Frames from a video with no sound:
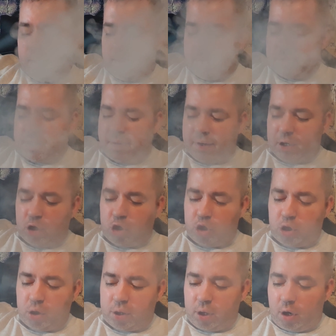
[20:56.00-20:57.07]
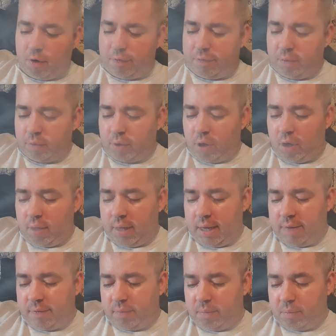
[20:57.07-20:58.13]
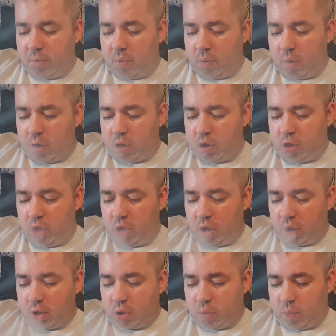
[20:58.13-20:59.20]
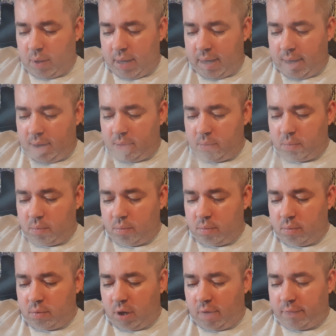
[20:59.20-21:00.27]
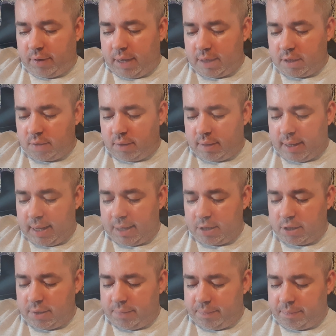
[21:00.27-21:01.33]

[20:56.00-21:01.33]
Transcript: Let's see if I can shut the airflow down even more just while I've got your attention.